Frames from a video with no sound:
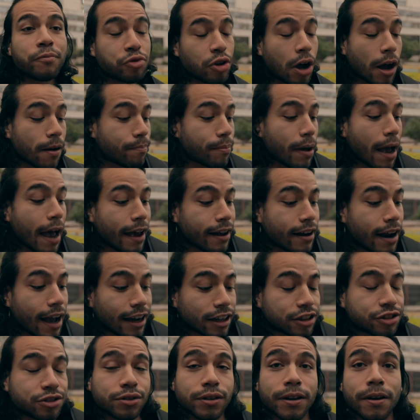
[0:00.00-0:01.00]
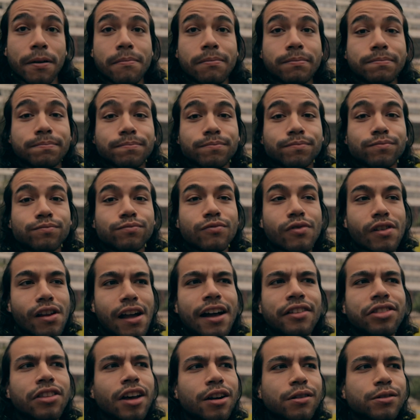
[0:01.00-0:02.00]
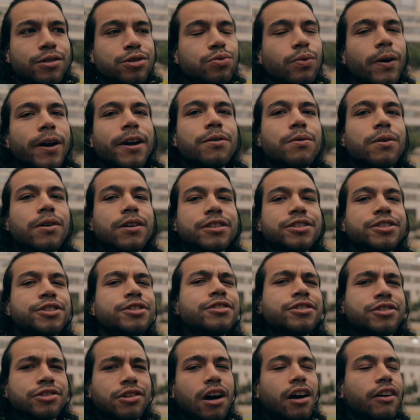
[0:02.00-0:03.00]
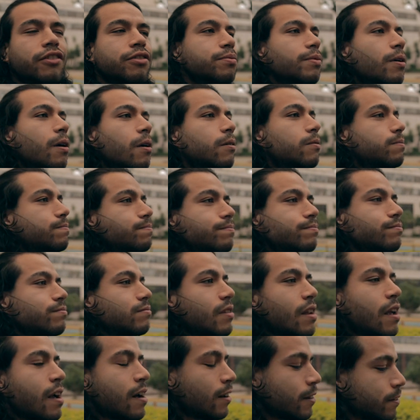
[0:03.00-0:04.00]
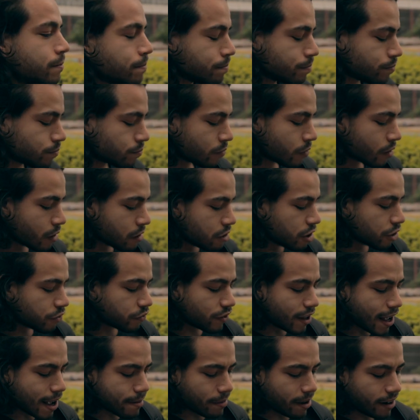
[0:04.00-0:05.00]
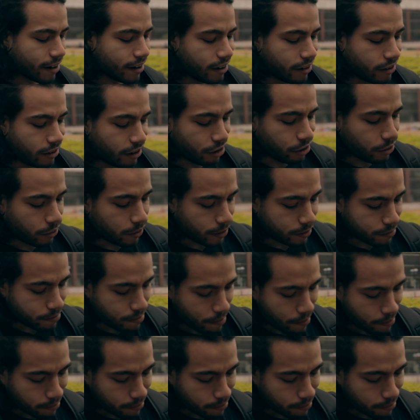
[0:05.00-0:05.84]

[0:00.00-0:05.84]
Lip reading: It's not bad, actually. I thought it was way worse. You're soft, bro. Just for that, I'm about to eat another one.